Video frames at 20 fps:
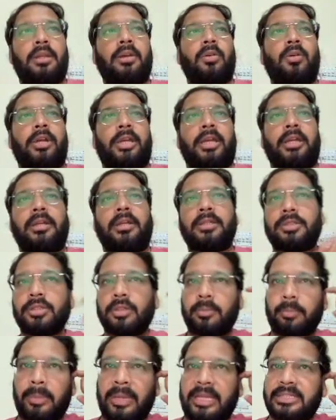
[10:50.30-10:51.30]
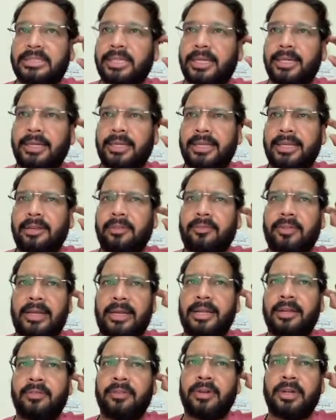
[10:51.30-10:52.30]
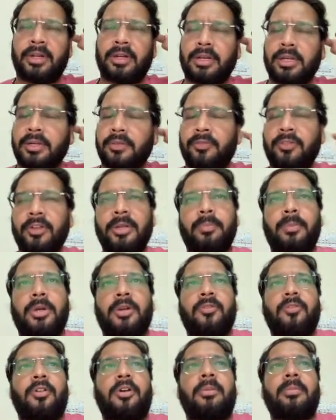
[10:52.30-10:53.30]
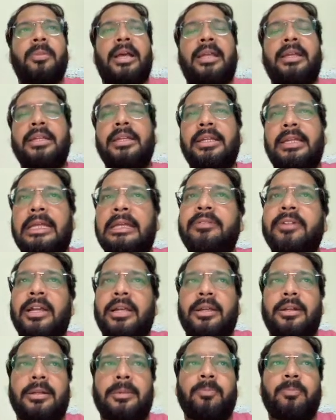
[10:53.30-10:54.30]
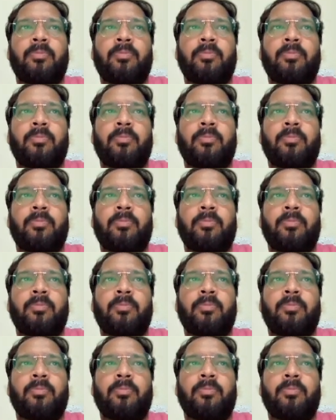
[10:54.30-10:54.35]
Okay, so basically whenever we perform any event,